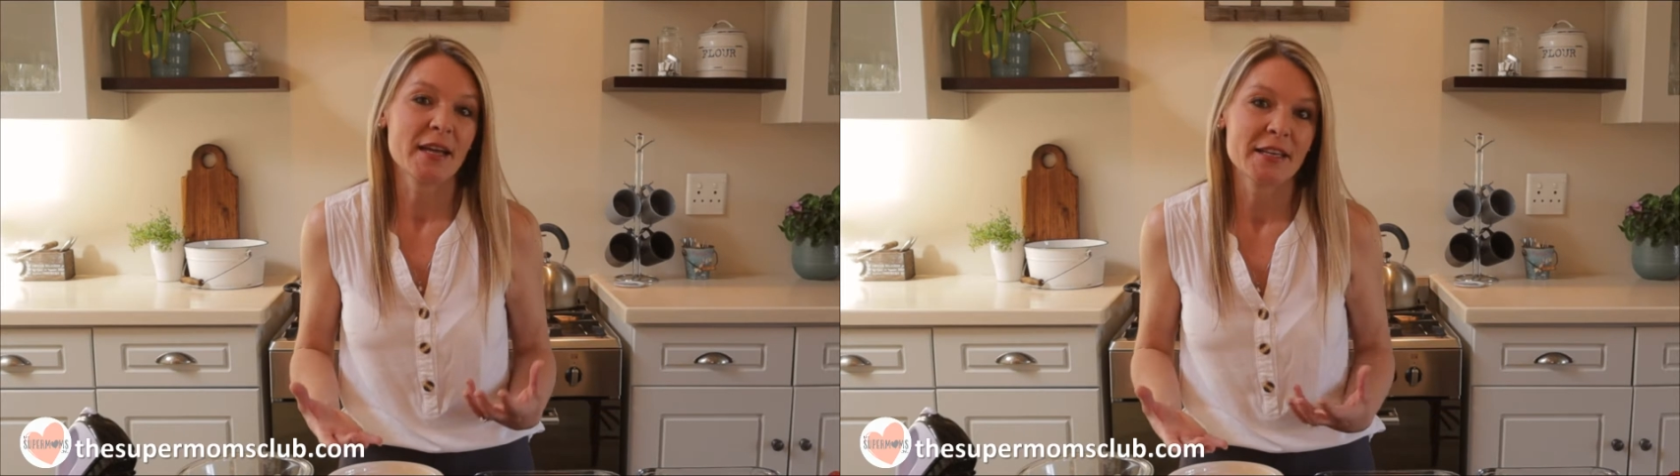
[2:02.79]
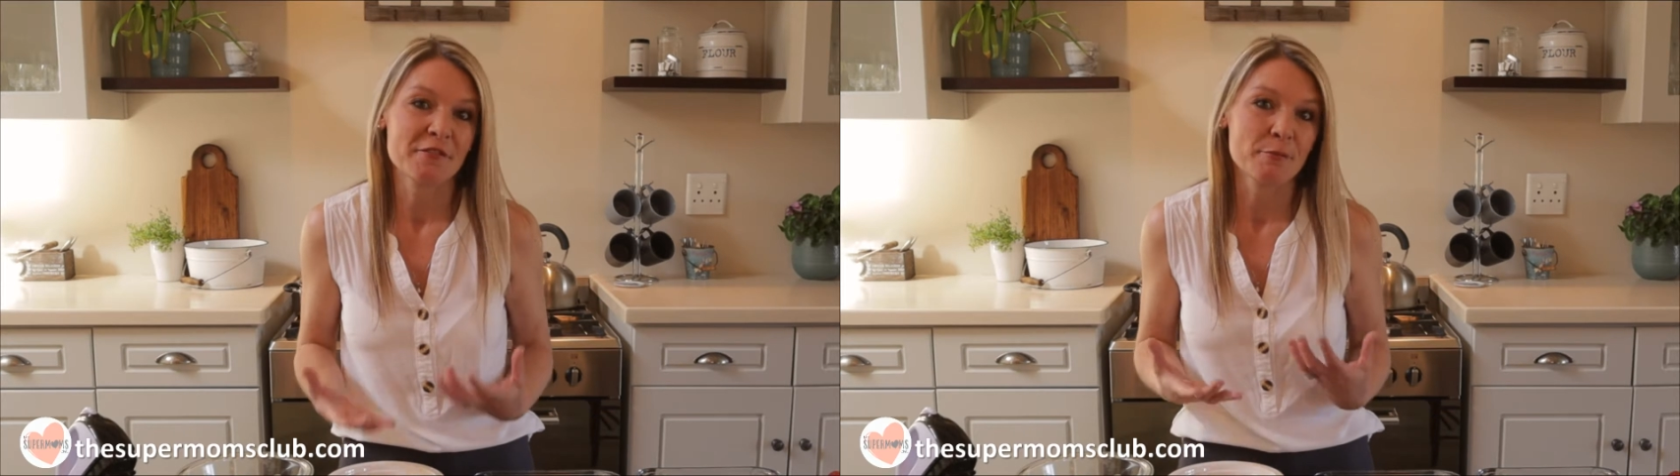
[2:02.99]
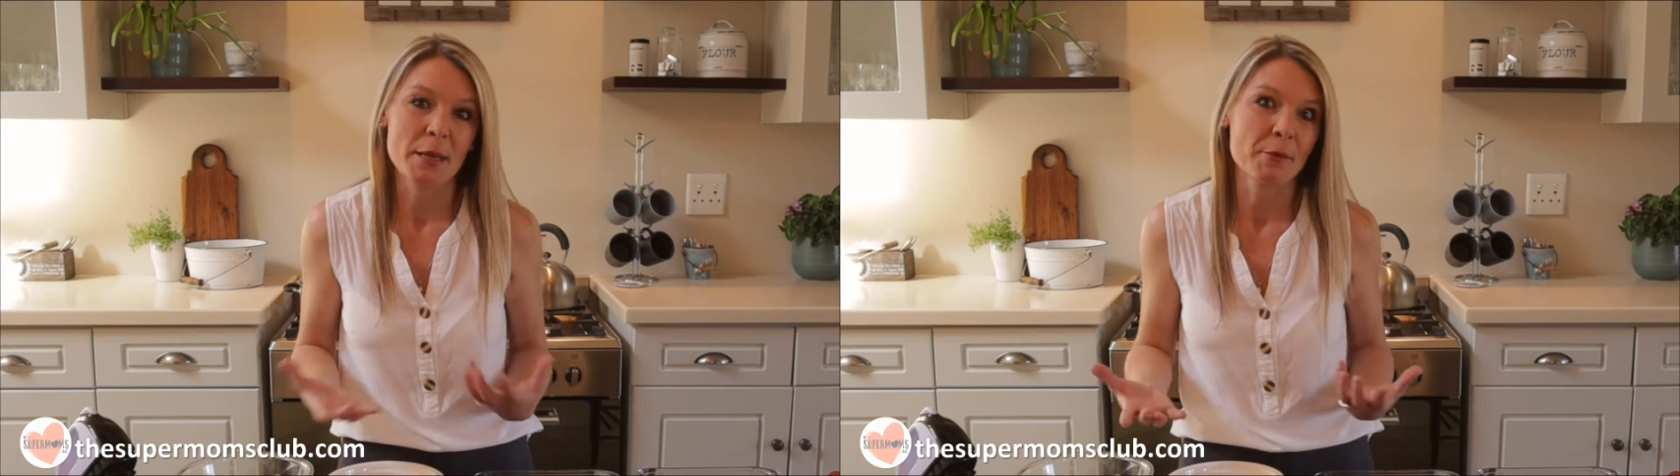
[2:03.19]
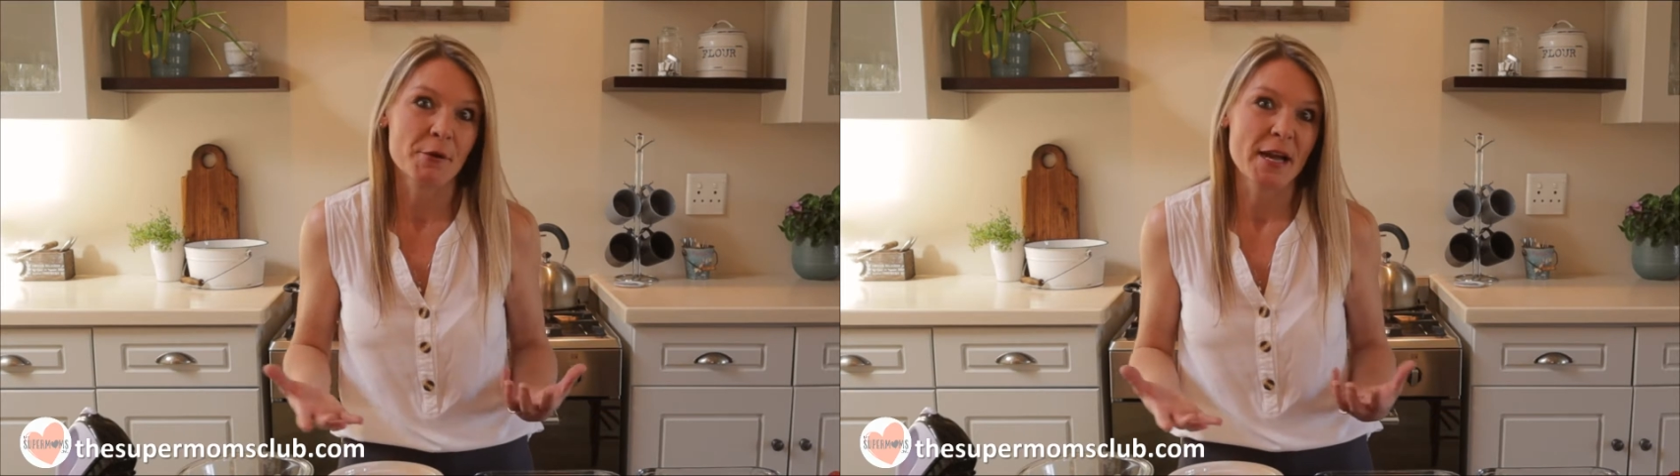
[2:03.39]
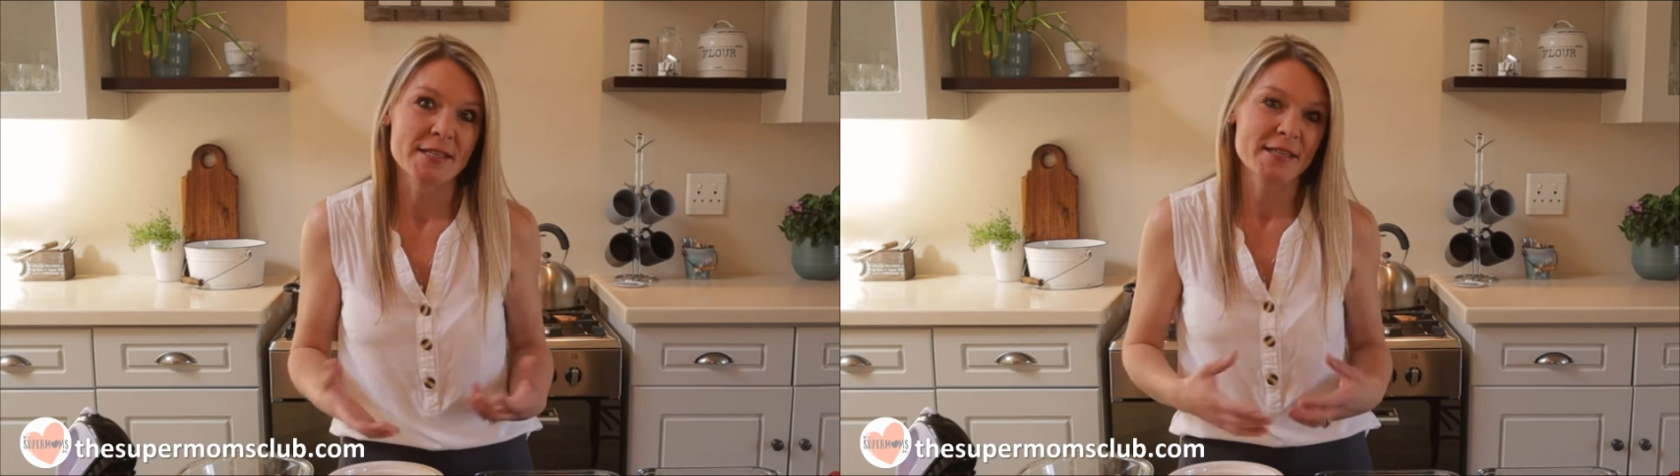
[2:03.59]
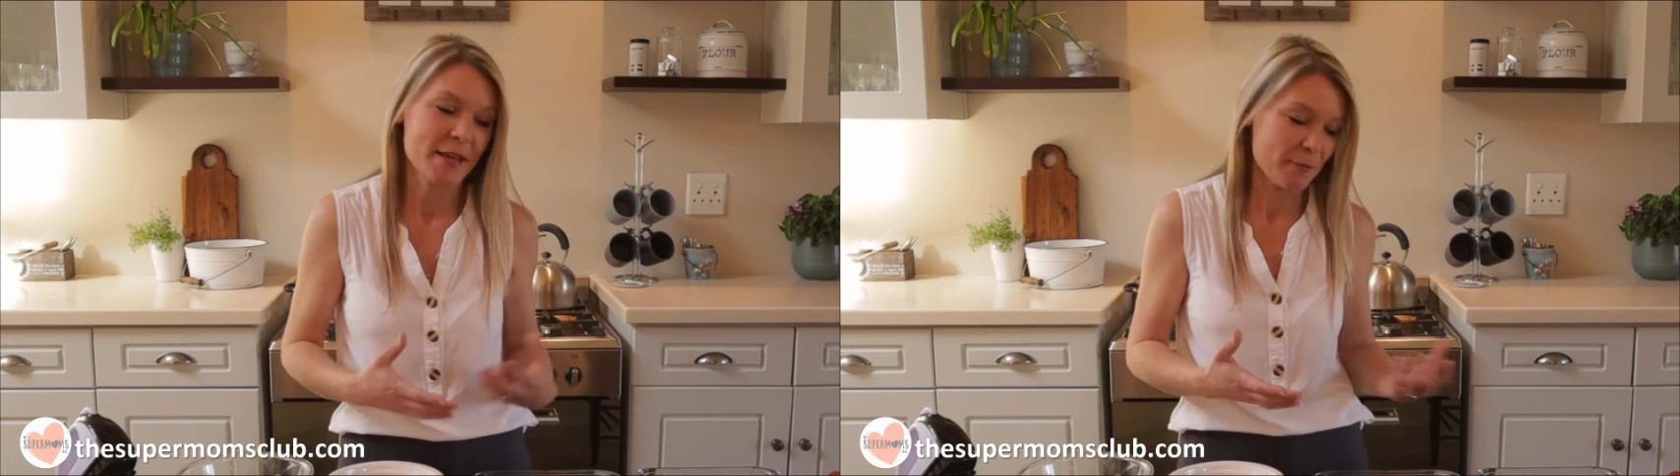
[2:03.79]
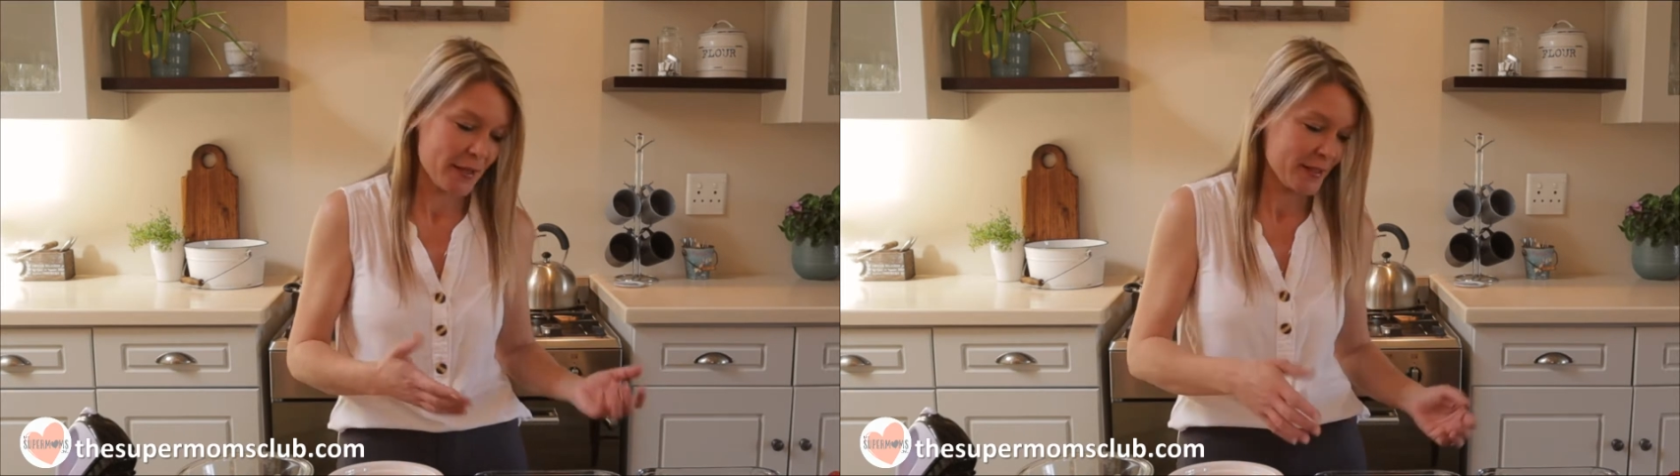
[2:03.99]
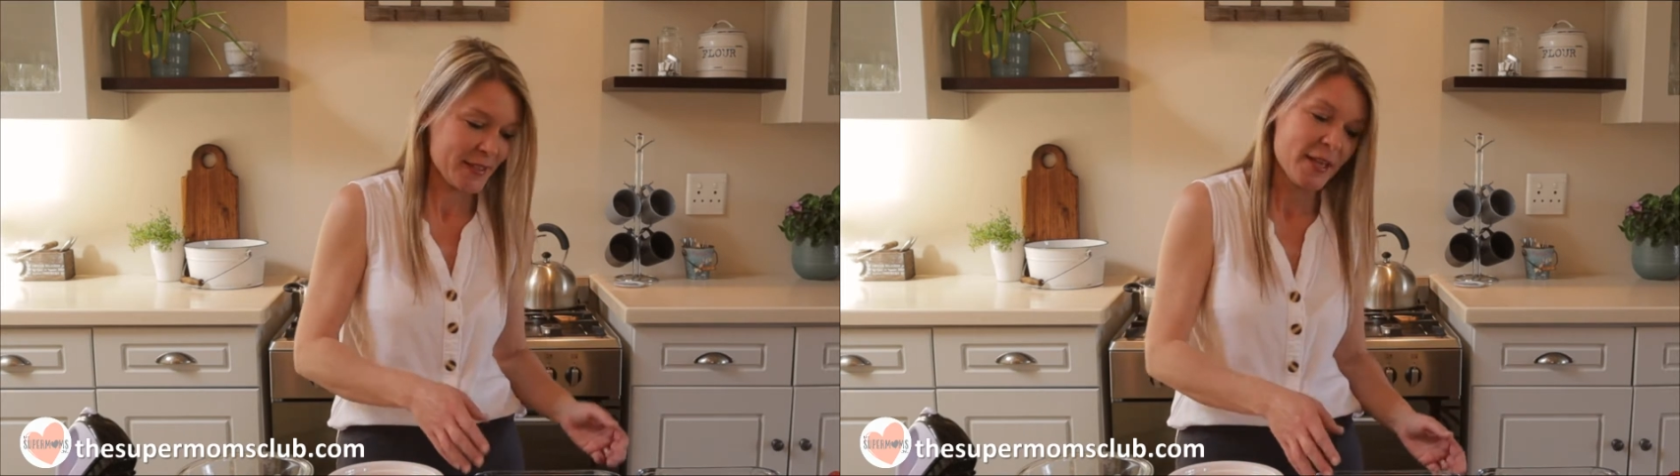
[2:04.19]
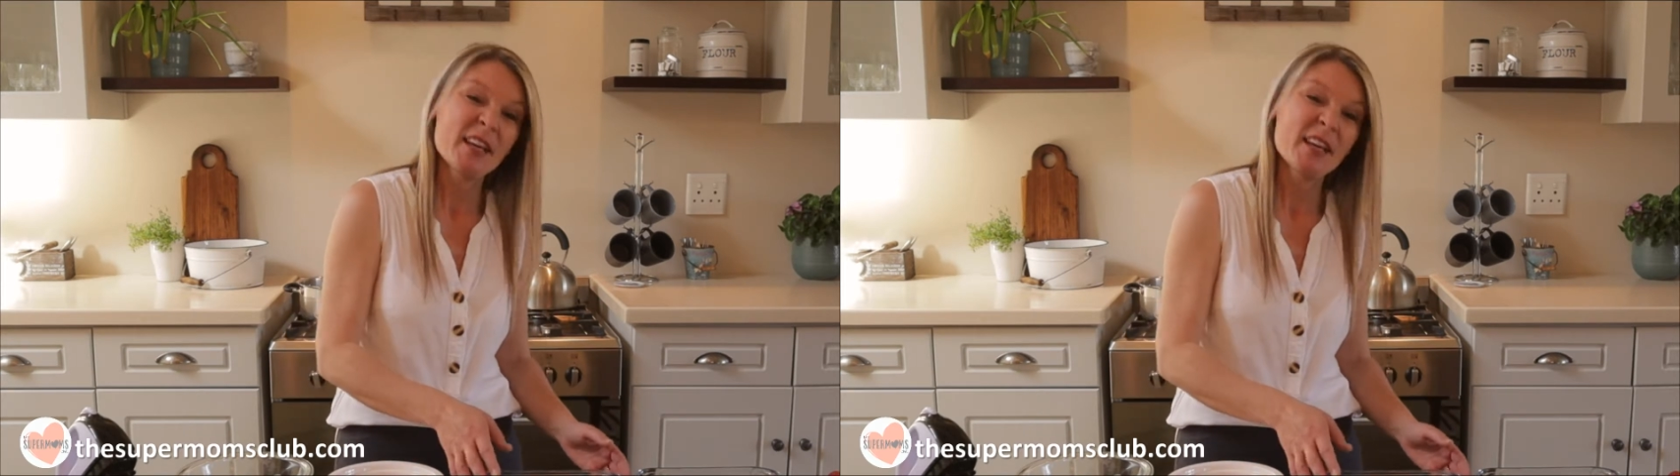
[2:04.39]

kind of memorize them and